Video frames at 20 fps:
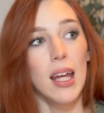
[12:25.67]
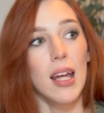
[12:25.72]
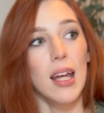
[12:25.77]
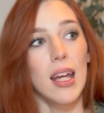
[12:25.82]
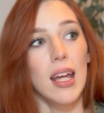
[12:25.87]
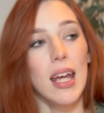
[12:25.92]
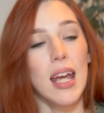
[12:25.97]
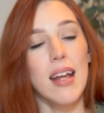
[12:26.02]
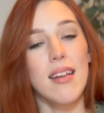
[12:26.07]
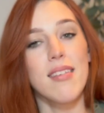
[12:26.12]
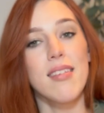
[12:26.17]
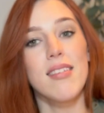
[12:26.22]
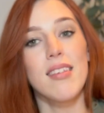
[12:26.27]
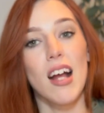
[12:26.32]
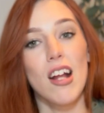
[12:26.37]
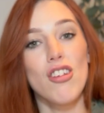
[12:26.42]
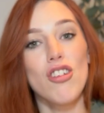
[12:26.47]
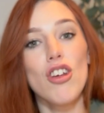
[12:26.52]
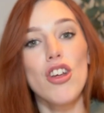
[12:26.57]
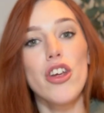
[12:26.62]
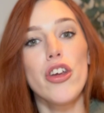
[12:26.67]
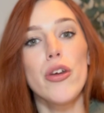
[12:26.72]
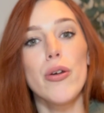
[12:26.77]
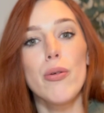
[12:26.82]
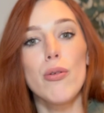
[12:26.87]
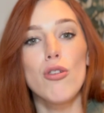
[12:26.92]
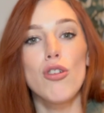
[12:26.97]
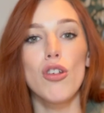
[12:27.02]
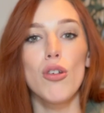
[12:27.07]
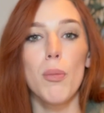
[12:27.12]
it's such a
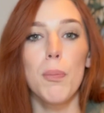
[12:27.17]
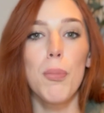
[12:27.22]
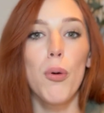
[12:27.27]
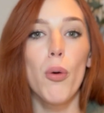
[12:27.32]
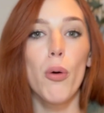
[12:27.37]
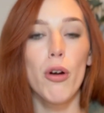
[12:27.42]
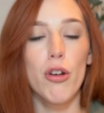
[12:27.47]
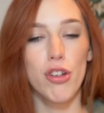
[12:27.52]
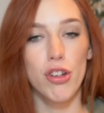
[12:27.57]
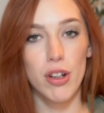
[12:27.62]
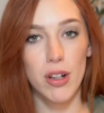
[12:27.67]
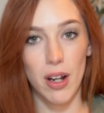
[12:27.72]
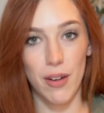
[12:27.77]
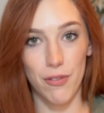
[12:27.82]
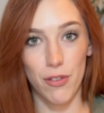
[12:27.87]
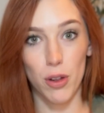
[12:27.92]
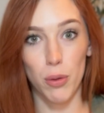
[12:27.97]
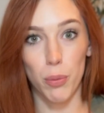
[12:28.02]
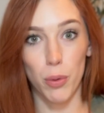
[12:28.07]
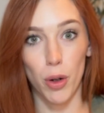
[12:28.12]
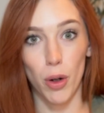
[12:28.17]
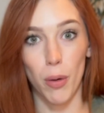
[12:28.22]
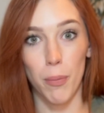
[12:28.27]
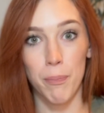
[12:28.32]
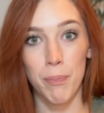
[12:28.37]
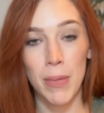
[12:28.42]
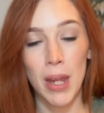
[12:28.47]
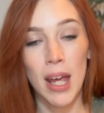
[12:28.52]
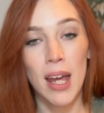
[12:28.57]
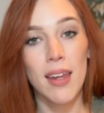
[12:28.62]
huge portion of the room
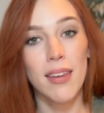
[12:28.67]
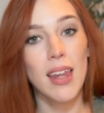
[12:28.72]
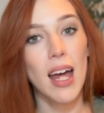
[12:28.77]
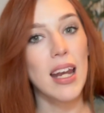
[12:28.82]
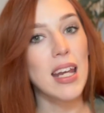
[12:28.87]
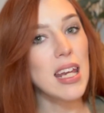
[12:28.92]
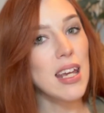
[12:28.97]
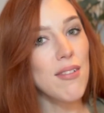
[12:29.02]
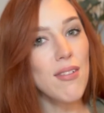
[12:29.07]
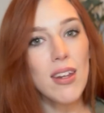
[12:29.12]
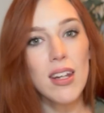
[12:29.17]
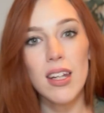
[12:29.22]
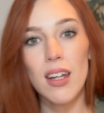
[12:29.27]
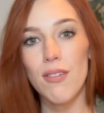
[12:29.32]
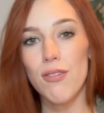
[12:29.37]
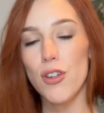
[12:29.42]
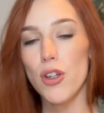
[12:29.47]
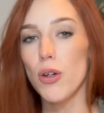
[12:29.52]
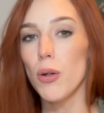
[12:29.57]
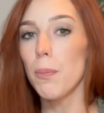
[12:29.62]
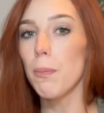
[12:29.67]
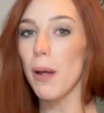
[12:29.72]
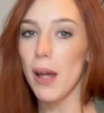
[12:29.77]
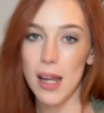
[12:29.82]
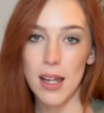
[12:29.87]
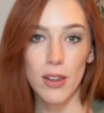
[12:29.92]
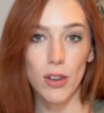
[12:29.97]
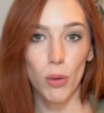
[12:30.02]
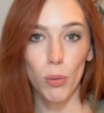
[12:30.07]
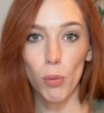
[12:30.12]
that even if you
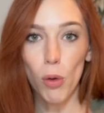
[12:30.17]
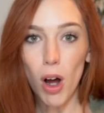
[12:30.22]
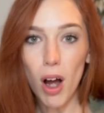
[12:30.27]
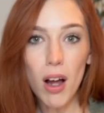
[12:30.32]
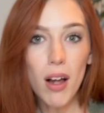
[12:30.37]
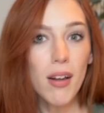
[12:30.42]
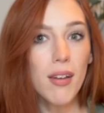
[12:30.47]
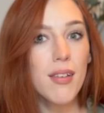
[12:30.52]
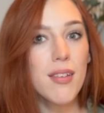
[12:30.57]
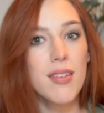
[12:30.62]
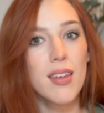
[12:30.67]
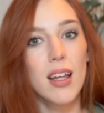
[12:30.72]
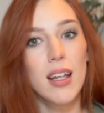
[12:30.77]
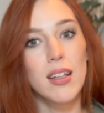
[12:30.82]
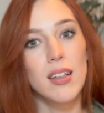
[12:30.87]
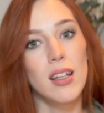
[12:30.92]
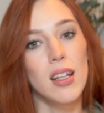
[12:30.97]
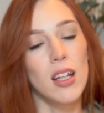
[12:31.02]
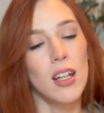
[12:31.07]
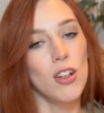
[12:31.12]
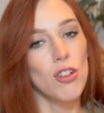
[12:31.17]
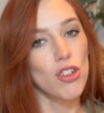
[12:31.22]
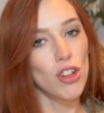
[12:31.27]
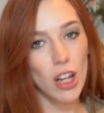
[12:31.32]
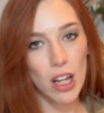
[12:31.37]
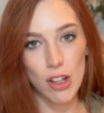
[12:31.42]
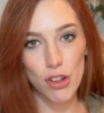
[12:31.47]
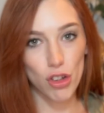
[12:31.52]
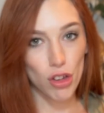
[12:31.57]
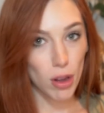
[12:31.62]
paint the walls and
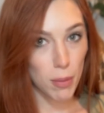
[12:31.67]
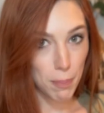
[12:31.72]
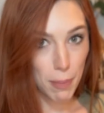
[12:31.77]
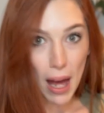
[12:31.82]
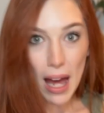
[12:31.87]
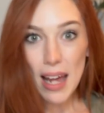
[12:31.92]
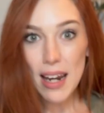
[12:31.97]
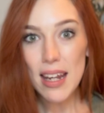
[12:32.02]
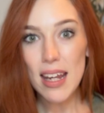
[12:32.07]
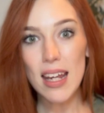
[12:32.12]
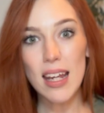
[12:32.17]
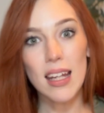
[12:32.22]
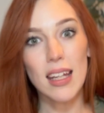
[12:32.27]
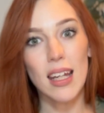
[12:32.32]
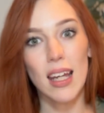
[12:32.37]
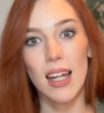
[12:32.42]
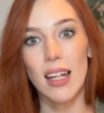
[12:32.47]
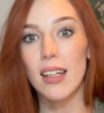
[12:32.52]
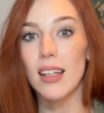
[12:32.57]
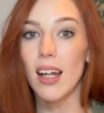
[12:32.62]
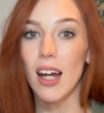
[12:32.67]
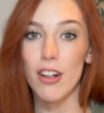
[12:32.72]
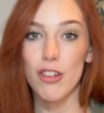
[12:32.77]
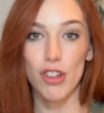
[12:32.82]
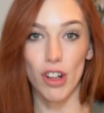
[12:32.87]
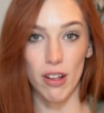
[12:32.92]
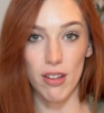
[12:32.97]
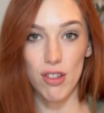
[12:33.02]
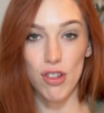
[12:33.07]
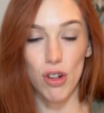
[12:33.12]
change the bedding and
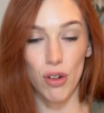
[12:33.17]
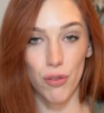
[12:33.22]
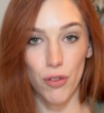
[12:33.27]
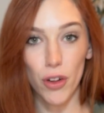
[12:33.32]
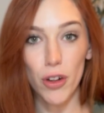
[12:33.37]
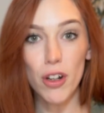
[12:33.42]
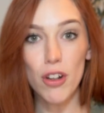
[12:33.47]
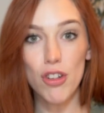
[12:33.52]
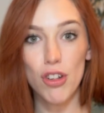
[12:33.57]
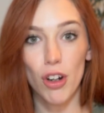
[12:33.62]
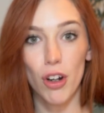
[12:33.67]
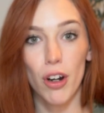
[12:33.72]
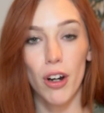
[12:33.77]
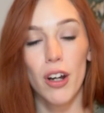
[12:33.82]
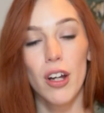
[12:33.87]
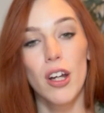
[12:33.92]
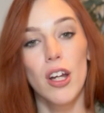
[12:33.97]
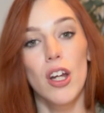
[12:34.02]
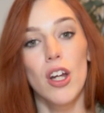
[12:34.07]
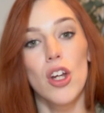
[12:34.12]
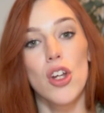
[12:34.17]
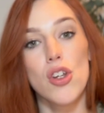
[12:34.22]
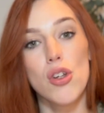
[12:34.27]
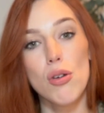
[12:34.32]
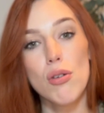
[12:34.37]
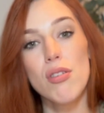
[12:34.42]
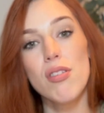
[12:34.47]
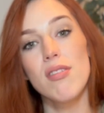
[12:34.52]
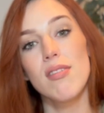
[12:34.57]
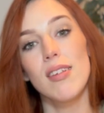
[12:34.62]
adjust your furniture, you
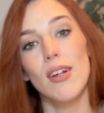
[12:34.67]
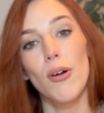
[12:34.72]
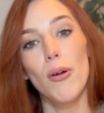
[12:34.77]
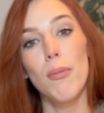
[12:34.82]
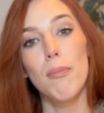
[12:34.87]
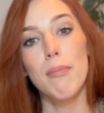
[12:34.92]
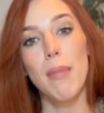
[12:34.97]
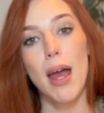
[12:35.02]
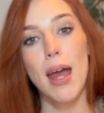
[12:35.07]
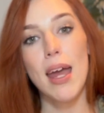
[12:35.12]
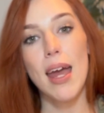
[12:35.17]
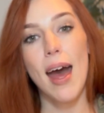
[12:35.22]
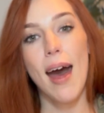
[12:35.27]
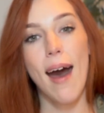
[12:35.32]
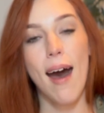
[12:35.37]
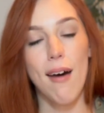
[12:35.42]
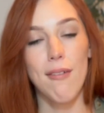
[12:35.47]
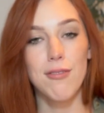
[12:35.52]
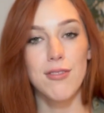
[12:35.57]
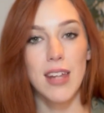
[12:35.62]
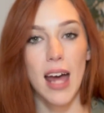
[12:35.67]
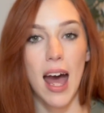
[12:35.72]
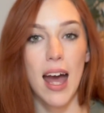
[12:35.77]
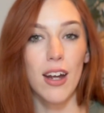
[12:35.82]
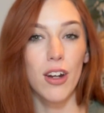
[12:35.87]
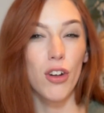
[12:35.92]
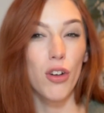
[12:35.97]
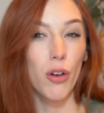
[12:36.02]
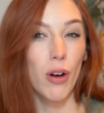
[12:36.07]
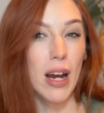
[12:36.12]
still may have that
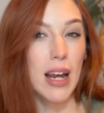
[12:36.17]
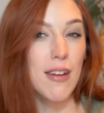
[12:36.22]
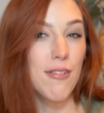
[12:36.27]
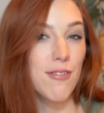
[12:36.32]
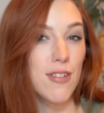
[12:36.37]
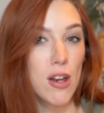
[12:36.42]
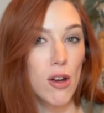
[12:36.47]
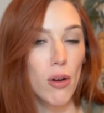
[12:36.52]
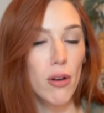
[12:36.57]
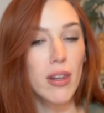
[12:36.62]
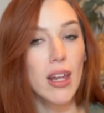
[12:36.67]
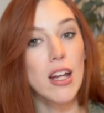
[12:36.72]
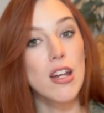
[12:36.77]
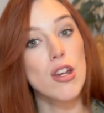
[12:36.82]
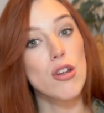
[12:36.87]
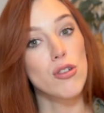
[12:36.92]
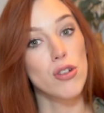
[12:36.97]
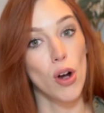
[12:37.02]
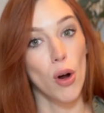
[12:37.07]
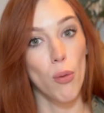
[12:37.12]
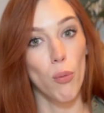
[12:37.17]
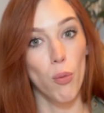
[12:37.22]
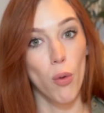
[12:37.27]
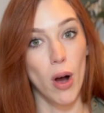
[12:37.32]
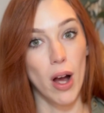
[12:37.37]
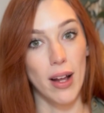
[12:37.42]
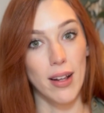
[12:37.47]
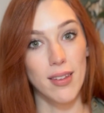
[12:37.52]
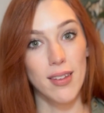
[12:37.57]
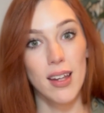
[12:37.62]
gray feel that you don't
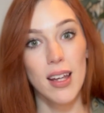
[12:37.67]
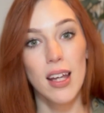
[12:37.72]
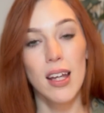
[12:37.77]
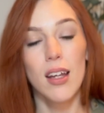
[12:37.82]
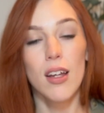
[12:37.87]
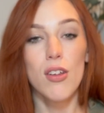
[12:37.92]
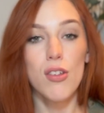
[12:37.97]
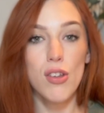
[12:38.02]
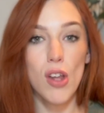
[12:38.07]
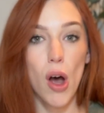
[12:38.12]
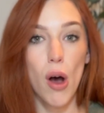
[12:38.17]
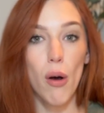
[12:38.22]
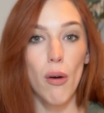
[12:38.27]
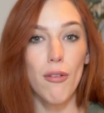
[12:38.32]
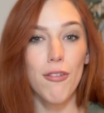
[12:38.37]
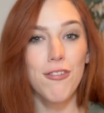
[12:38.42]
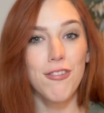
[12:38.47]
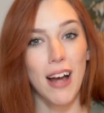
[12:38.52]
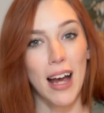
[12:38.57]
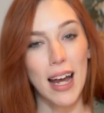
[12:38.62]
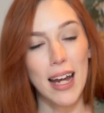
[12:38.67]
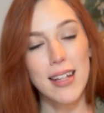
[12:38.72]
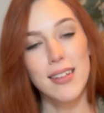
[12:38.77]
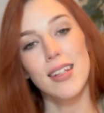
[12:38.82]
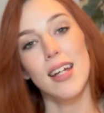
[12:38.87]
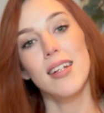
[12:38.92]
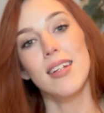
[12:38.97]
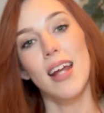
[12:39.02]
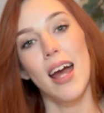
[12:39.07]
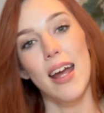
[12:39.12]
want. So find a
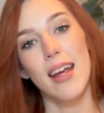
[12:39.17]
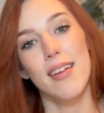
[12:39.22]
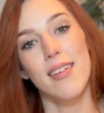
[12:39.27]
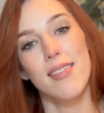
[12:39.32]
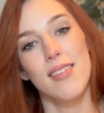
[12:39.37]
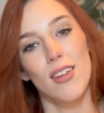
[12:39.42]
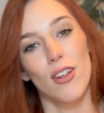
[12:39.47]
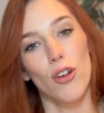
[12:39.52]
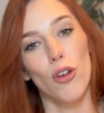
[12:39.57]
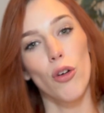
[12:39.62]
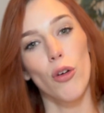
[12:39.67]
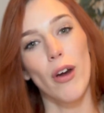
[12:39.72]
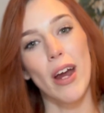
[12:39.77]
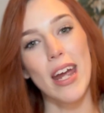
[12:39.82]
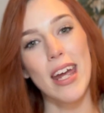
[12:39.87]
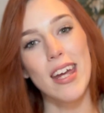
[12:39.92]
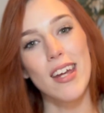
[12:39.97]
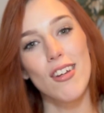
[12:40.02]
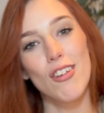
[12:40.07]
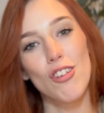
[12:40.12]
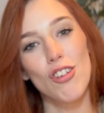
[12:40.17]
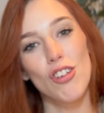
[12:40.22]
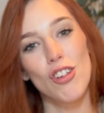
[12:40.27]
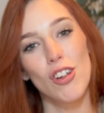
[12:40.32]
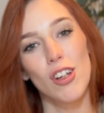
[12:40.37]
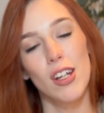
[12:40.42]
nice grayish